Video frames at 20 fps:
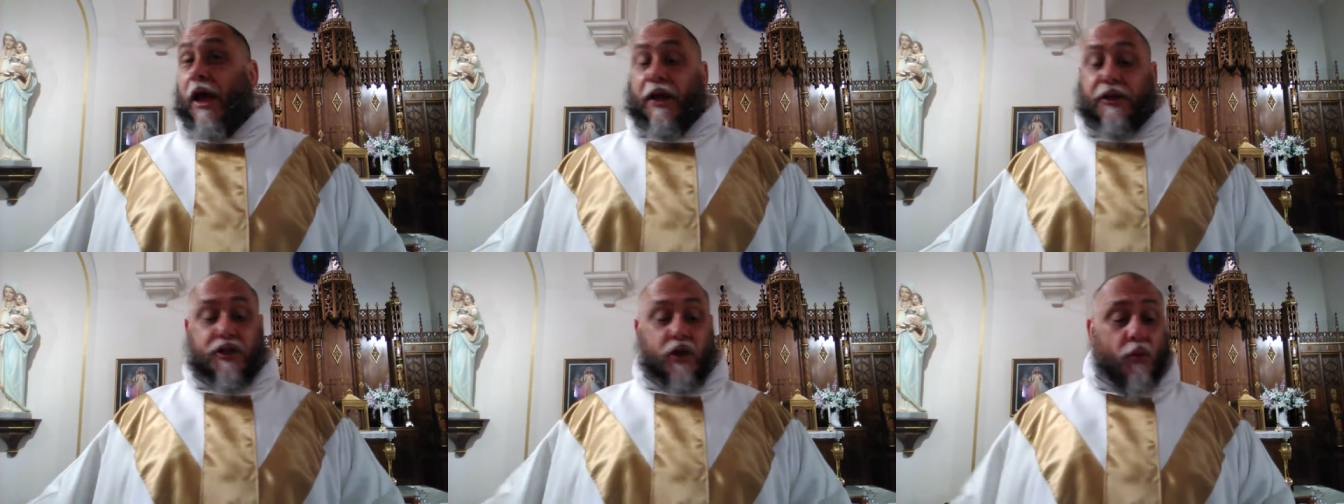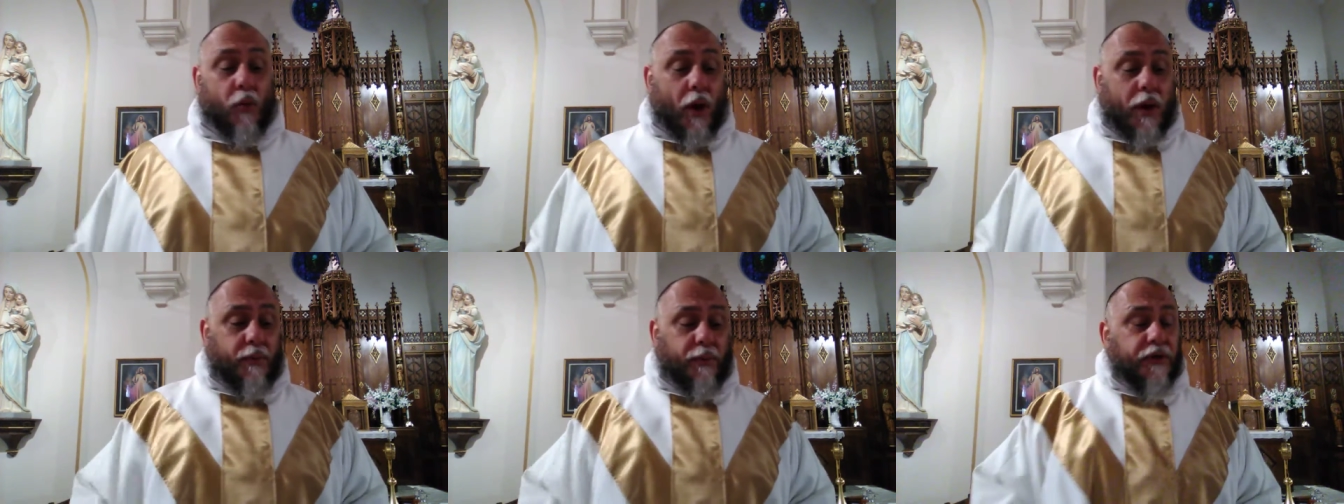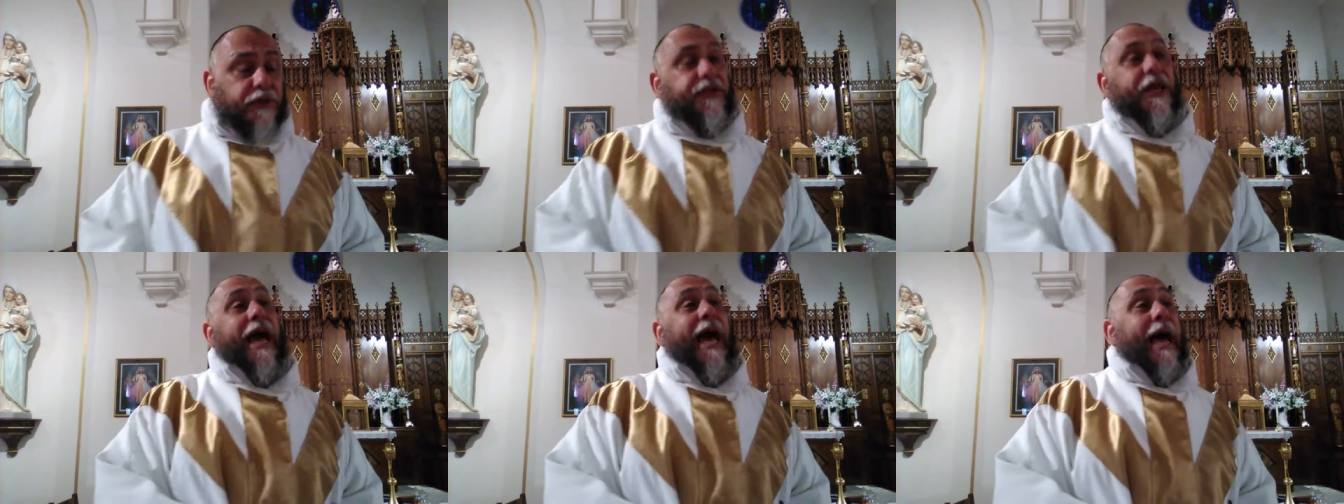And so what
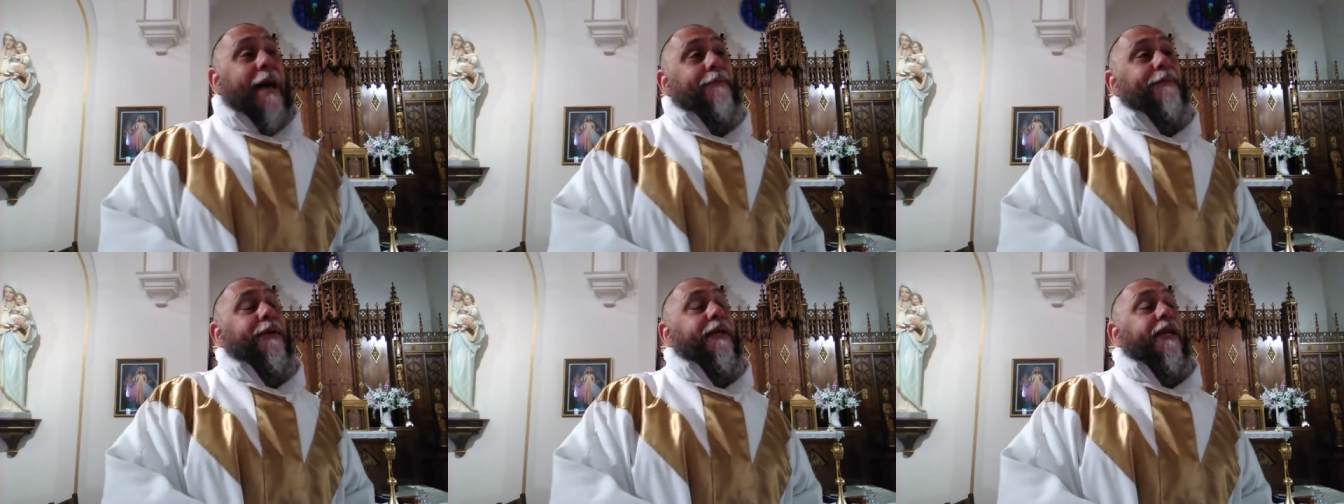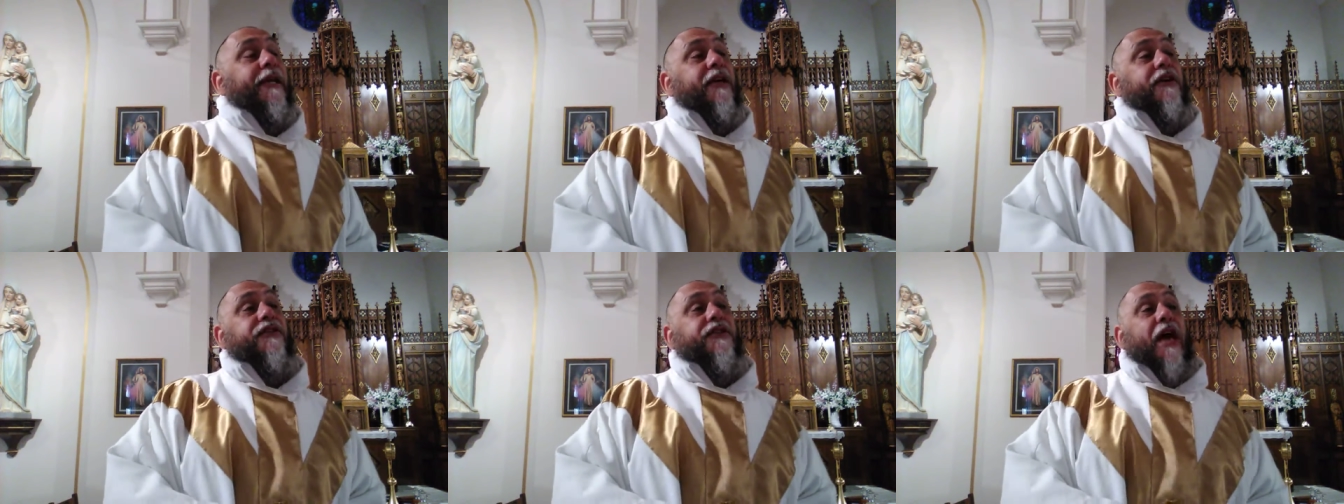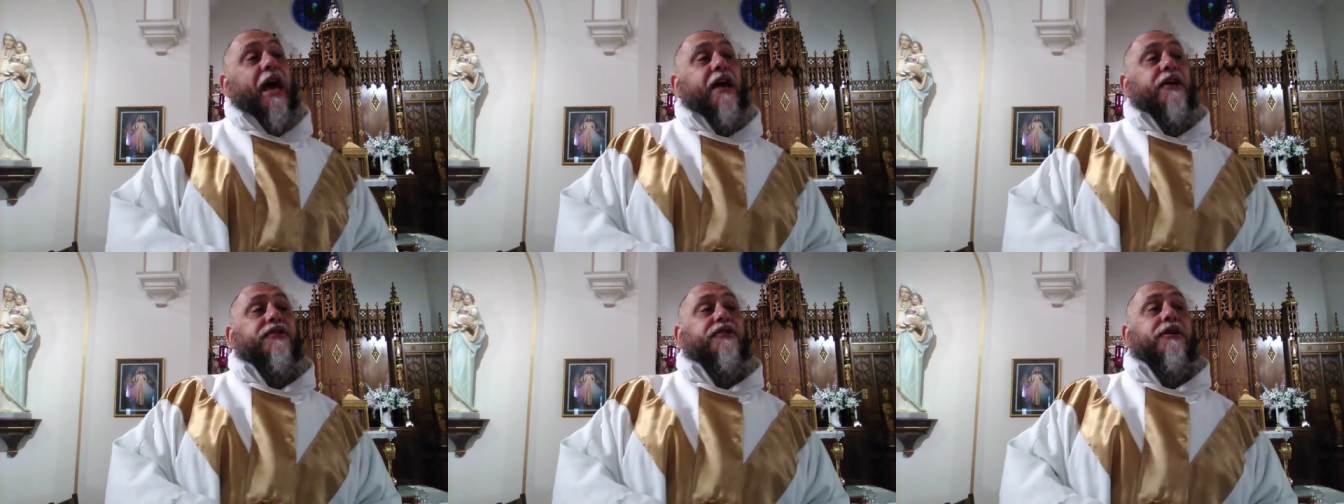was happening is
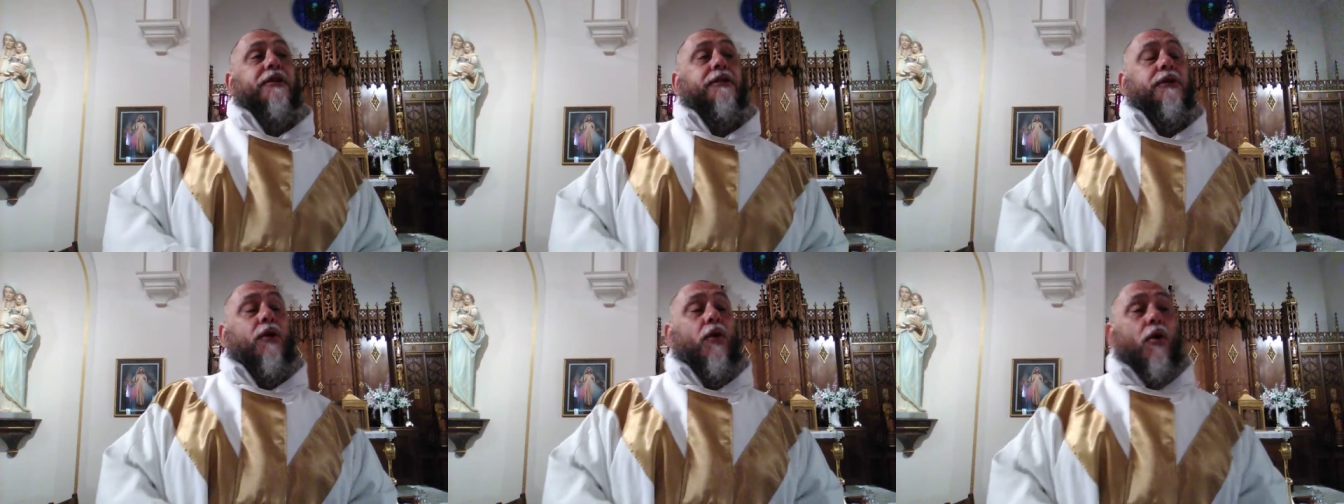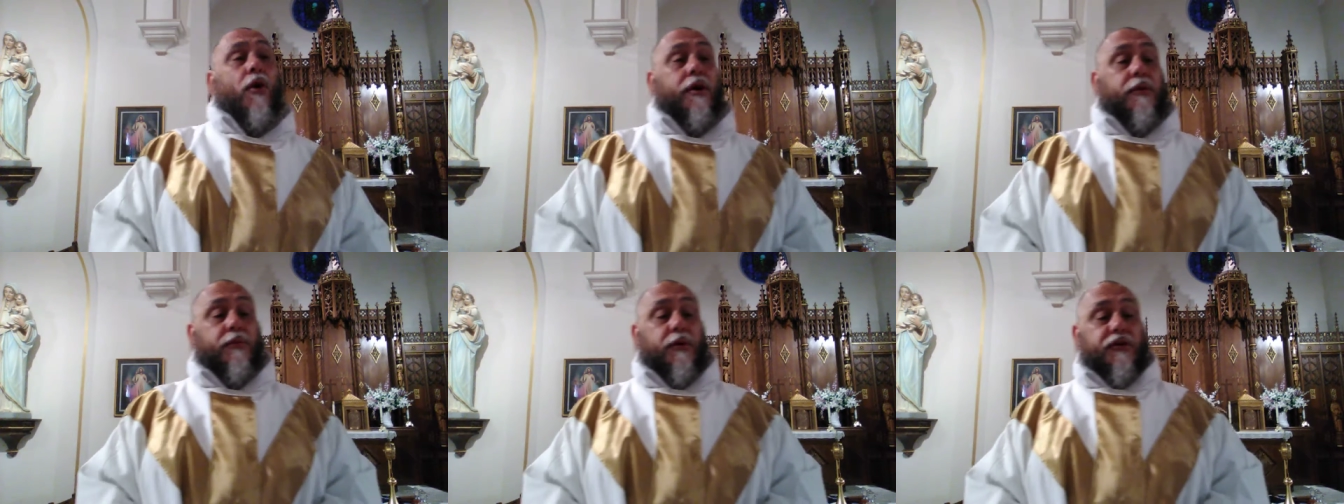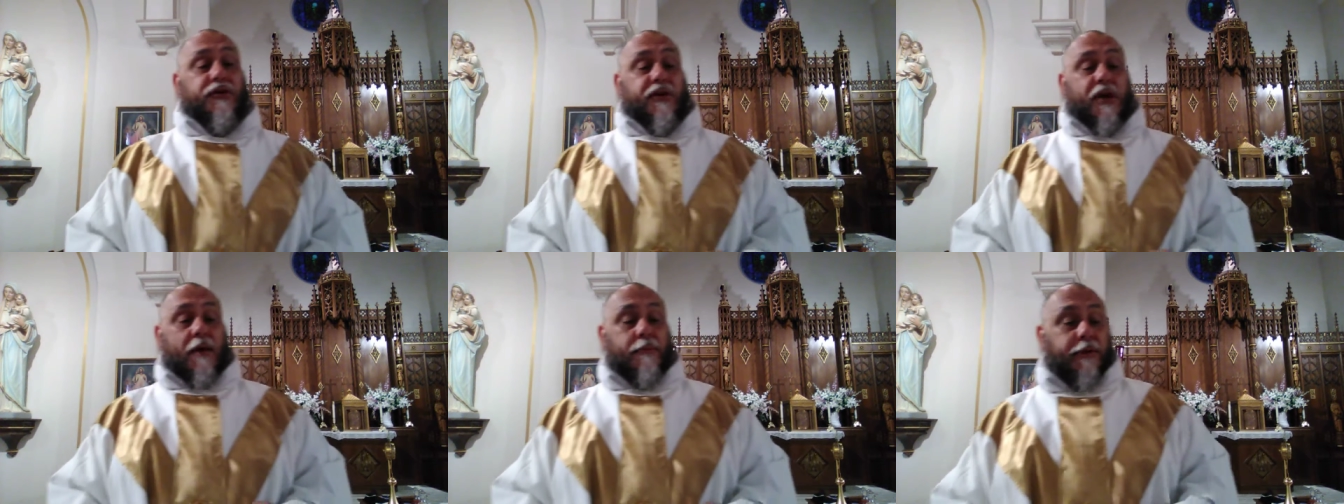as the Lord
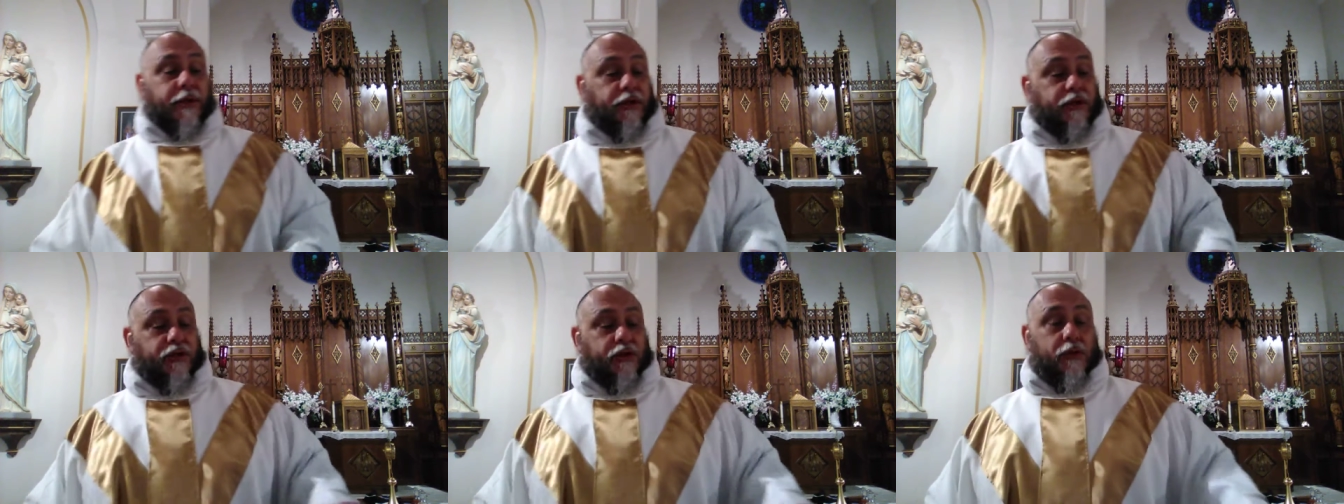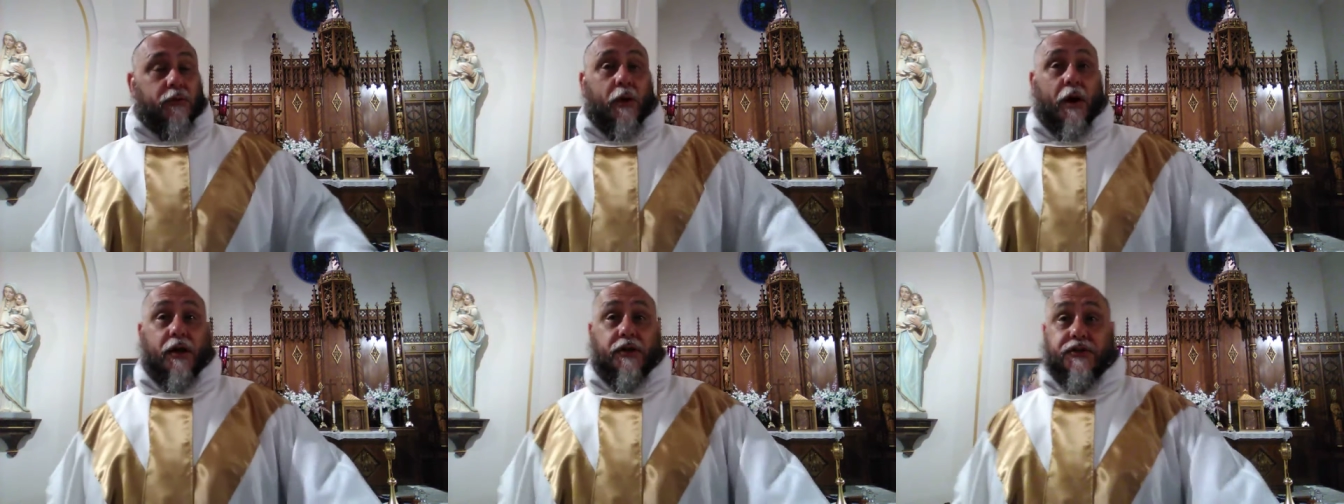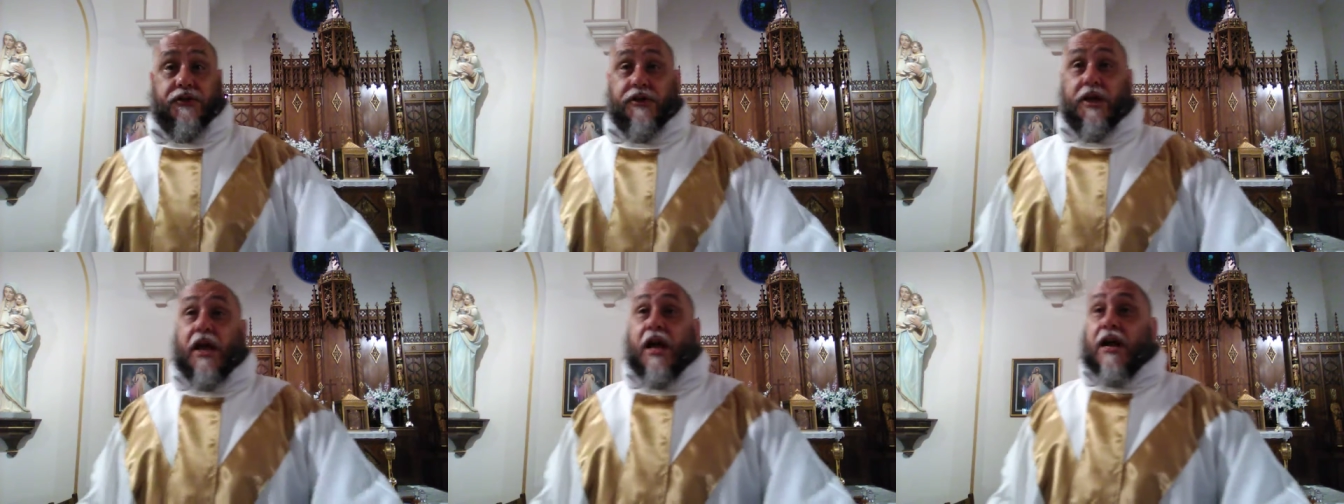was coming to
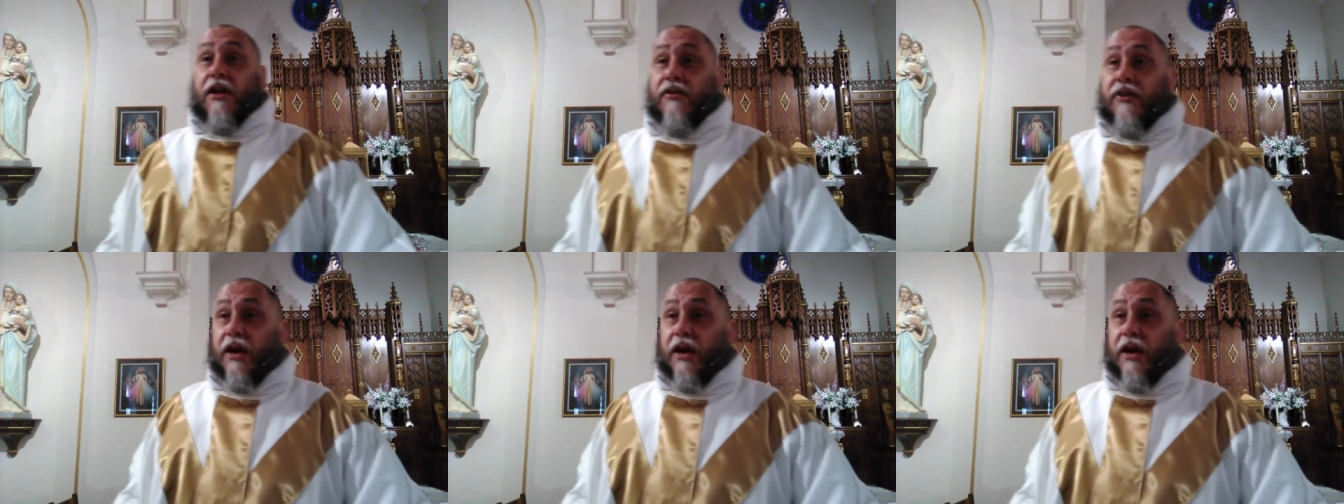us,